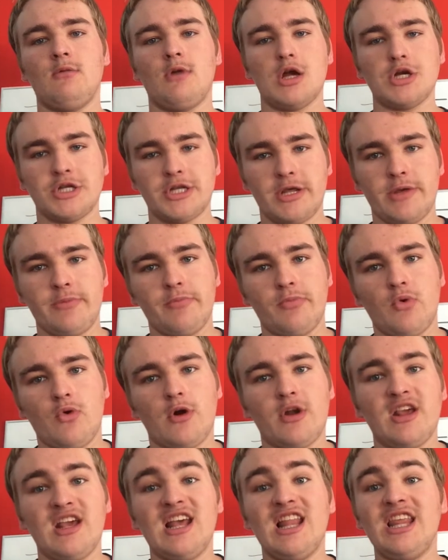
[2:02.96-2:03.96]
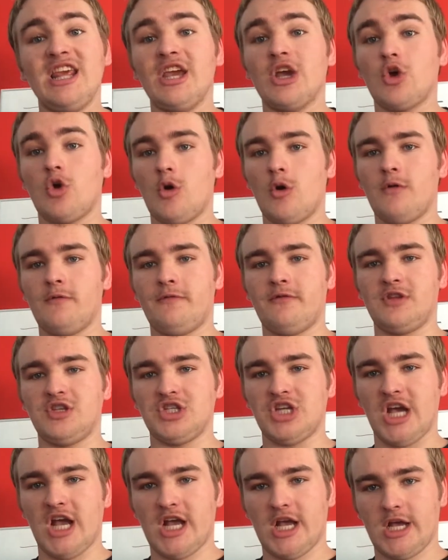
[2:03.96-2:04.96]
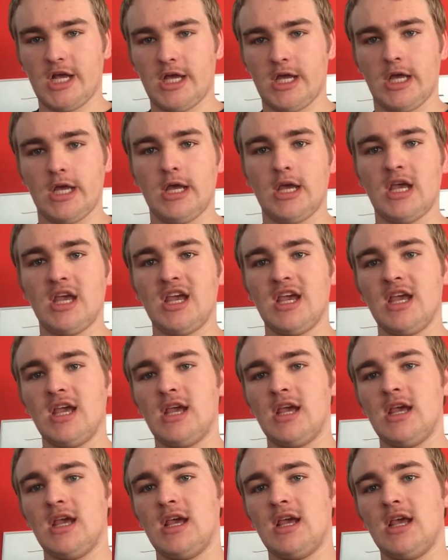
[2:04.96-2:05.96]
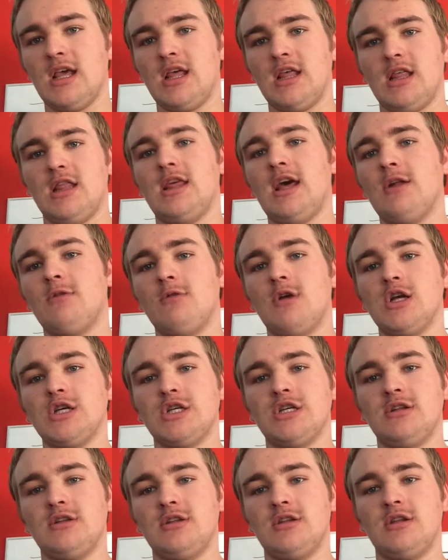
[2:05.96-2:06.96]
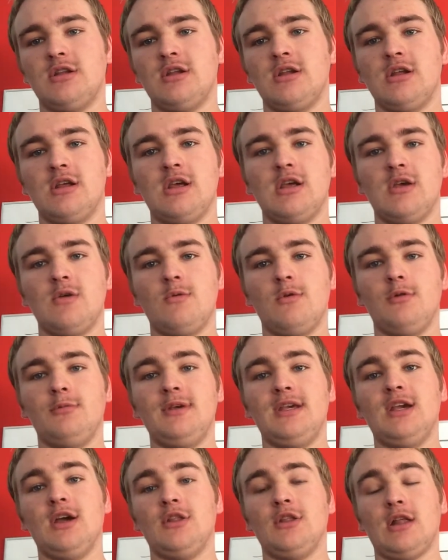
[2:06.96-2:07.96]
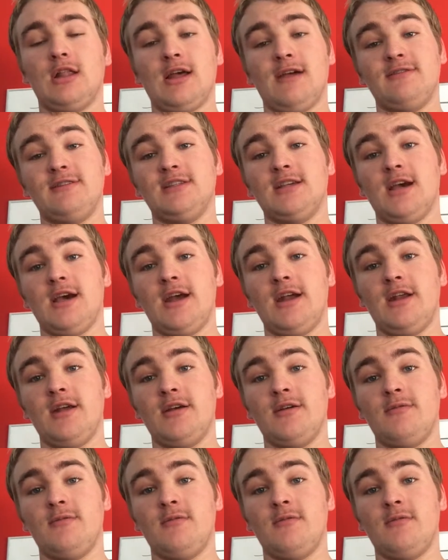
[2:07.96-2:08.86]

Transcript: Russian import, Ilya Kovalchuk. That Russian will be on the left side